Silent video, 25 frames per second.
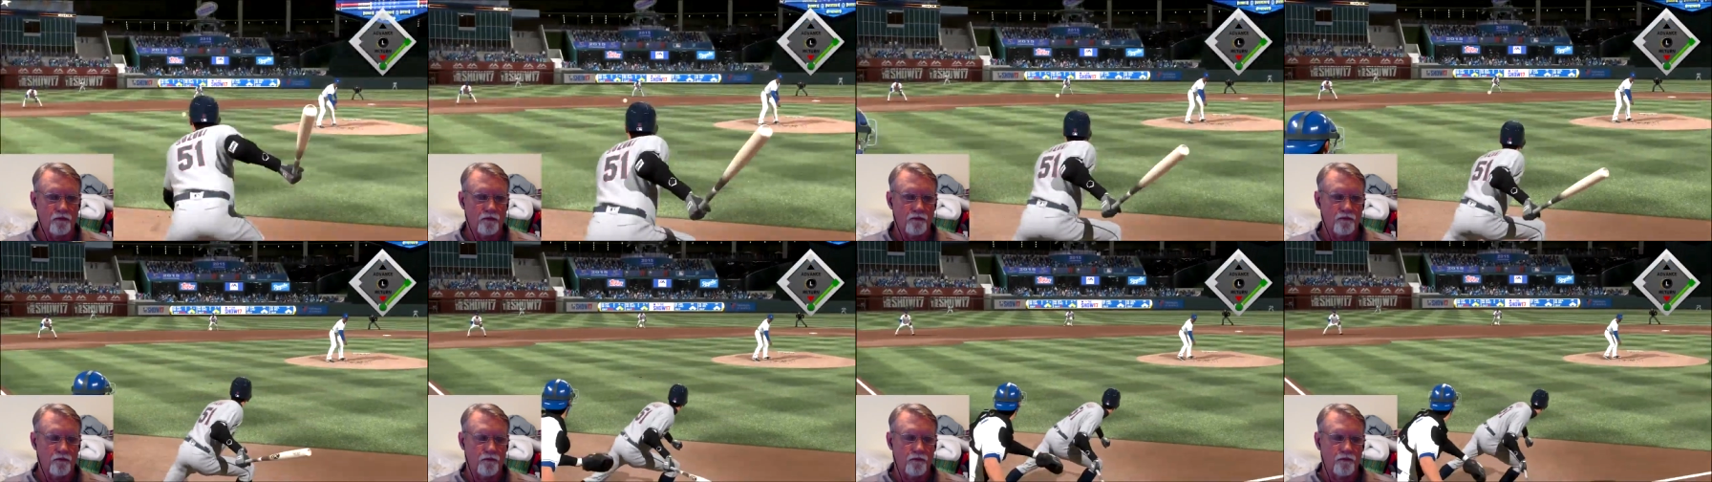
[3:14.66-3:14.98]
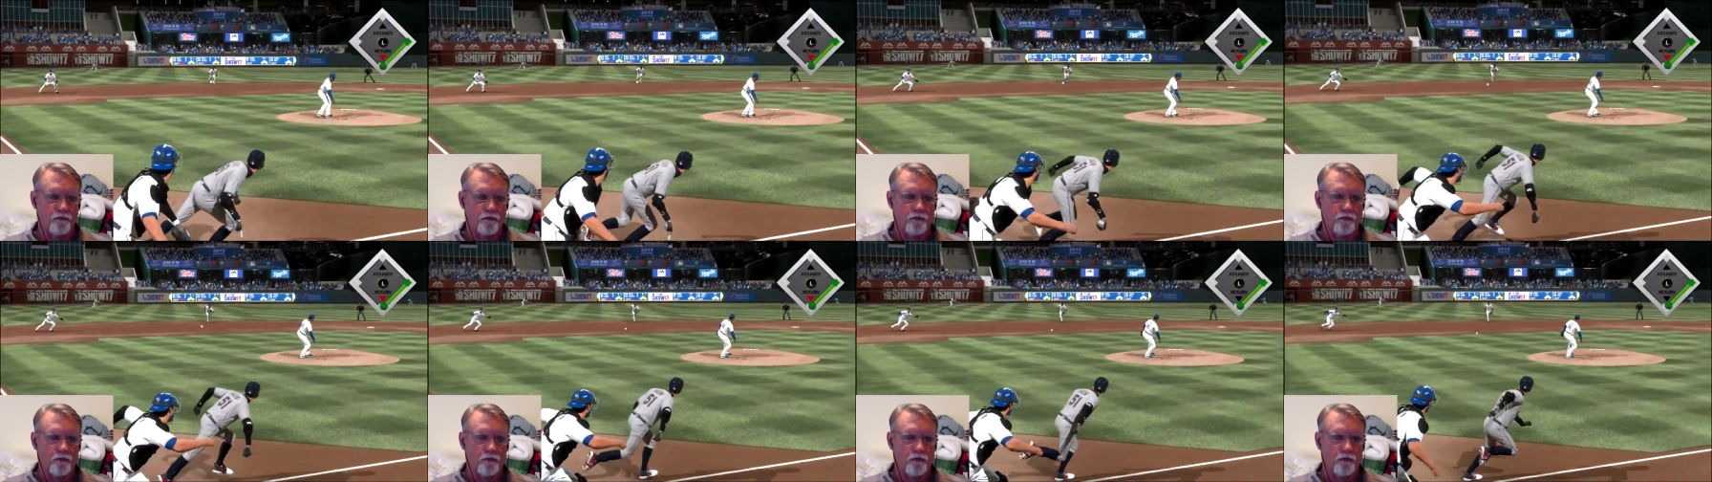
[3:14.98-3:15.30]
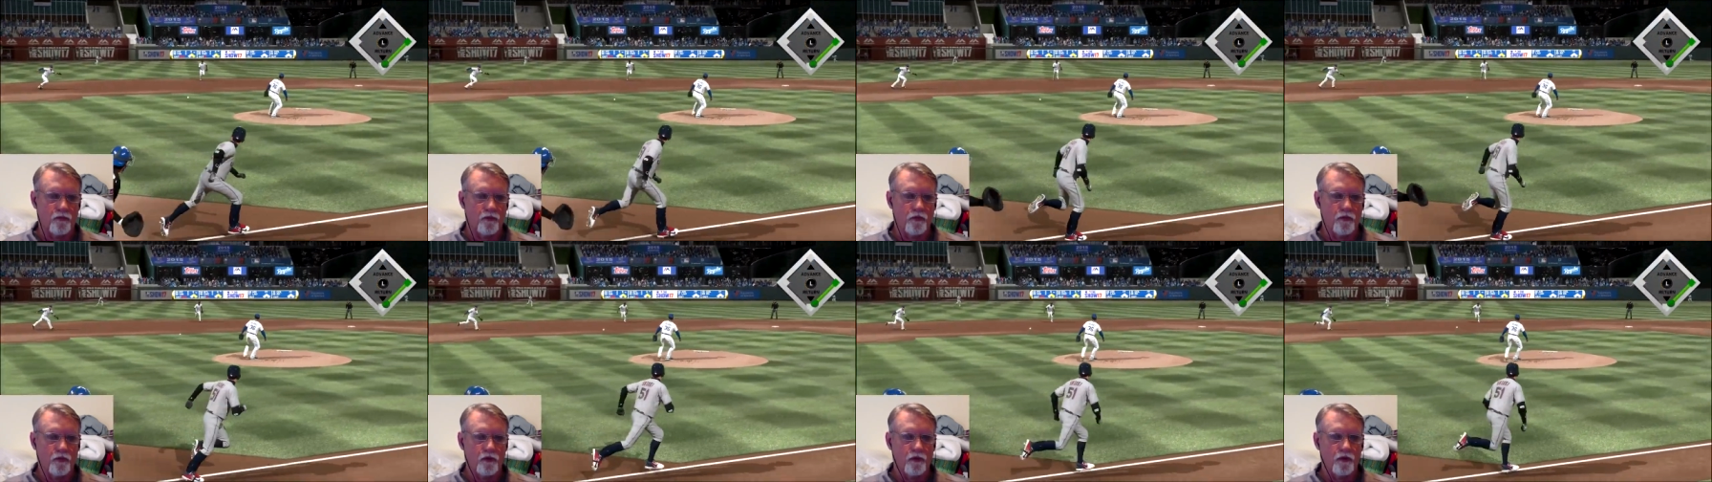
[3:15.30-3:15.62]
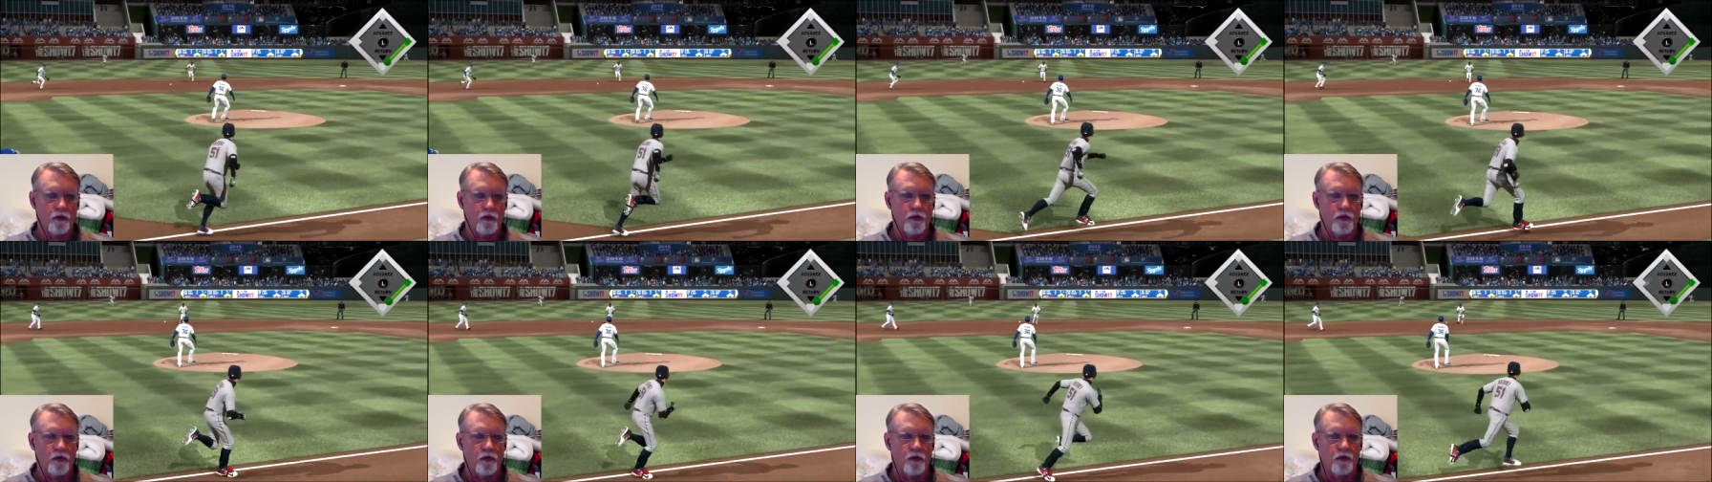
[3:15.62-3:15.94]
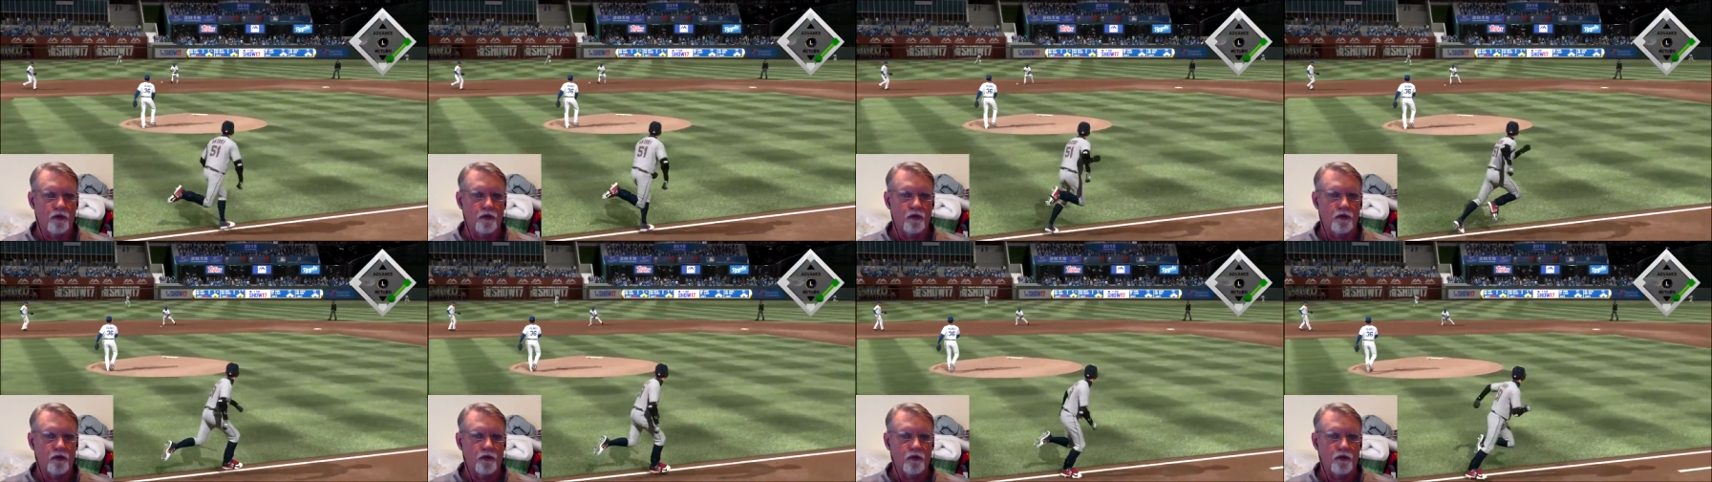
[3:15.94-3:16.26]
Hit to short.
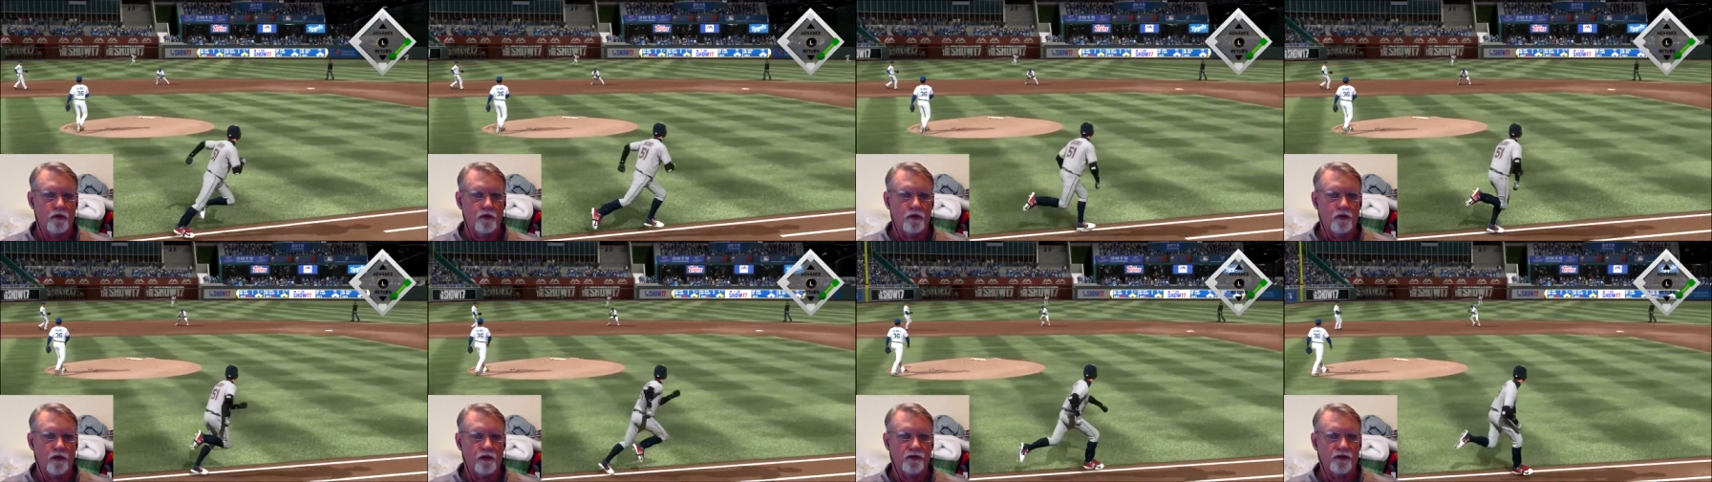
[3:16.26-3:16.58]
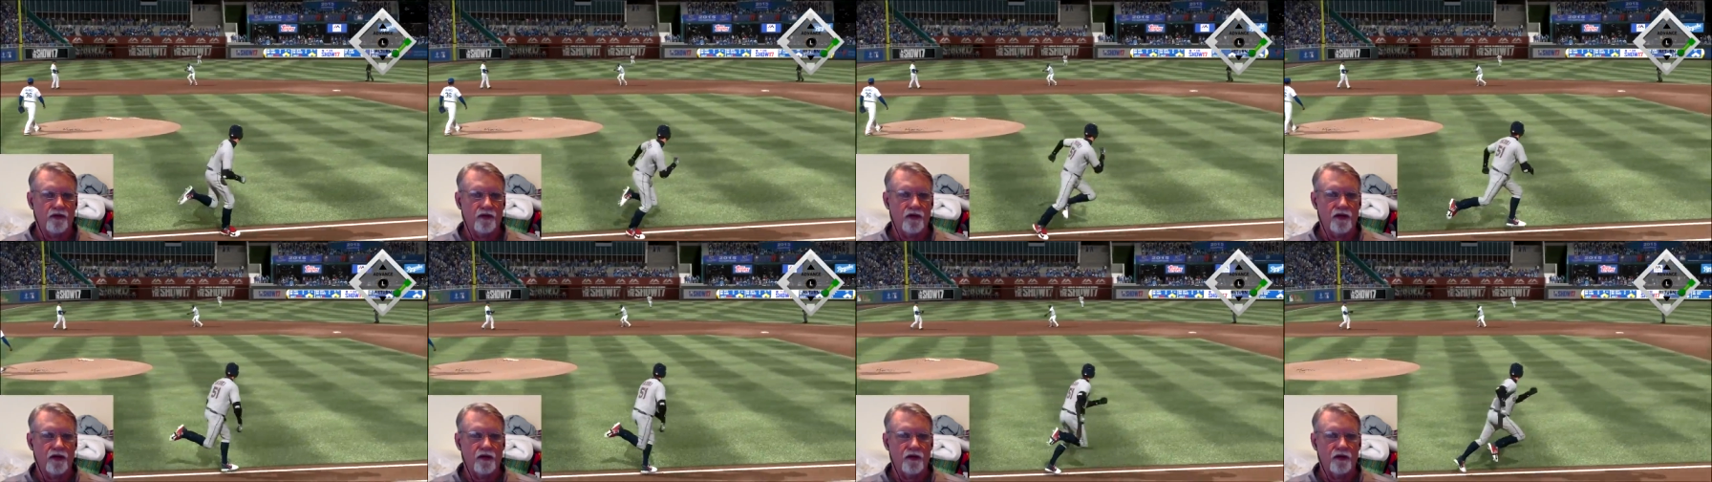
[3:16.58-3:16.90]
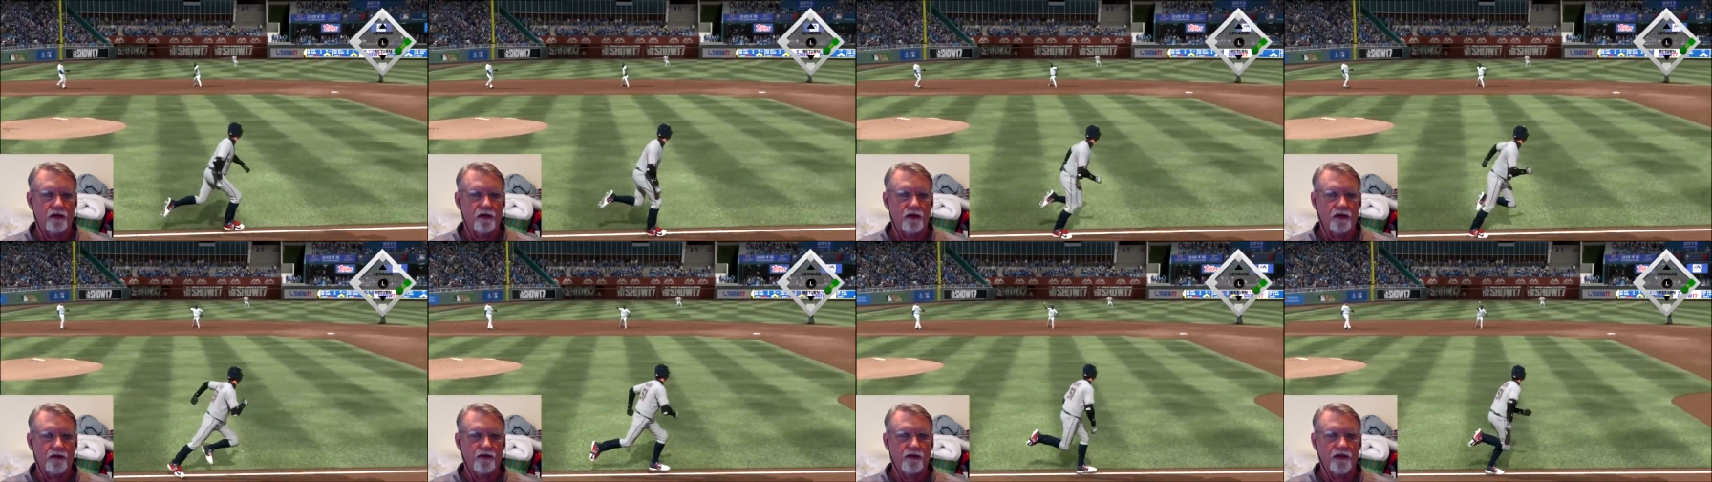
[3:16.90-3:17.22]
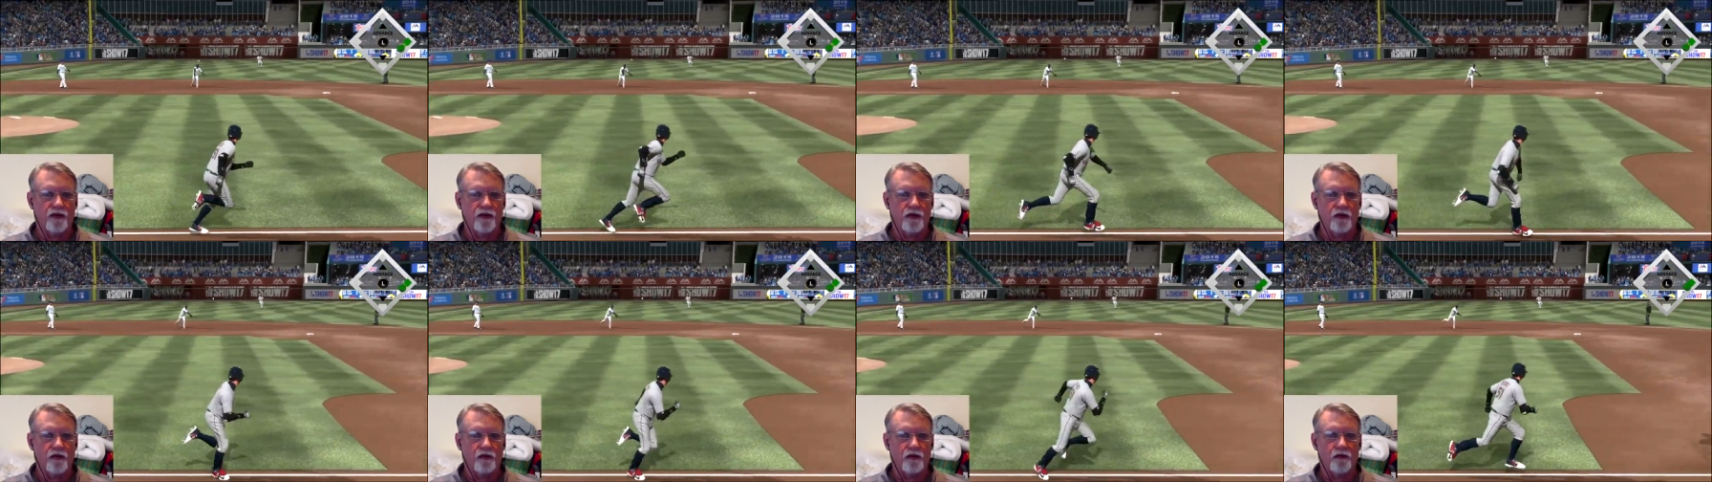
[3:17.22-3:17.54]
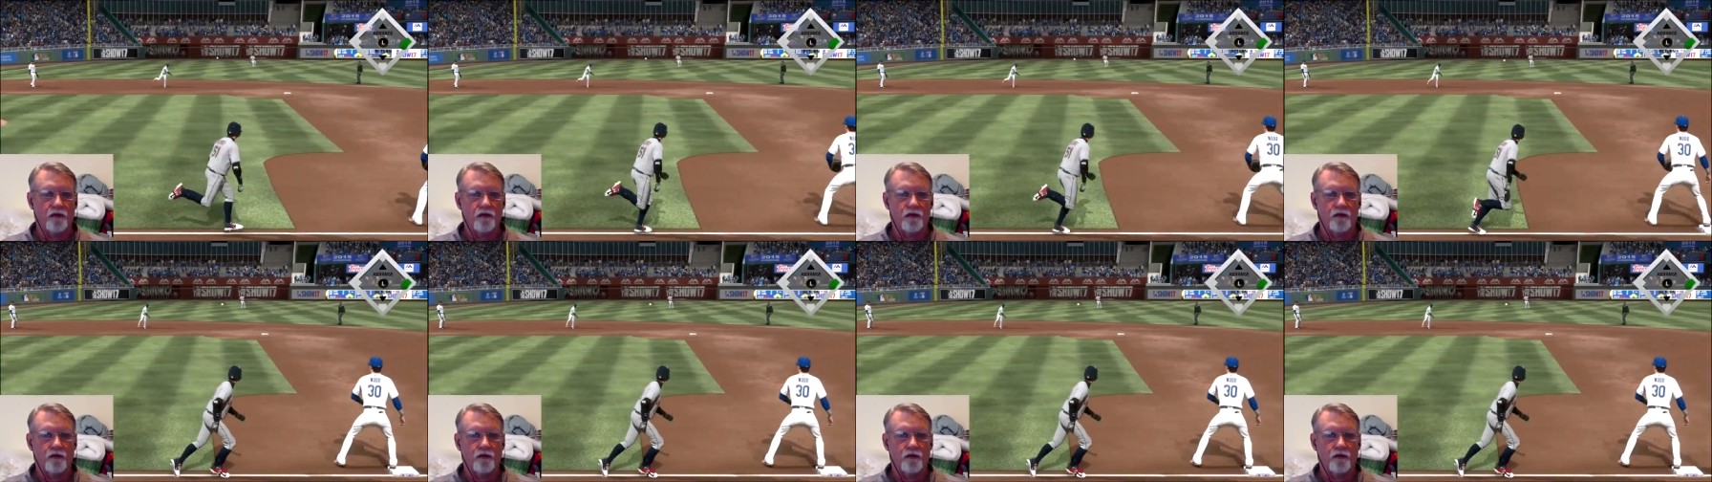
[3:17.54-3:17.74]
It's a hit. It's a hit.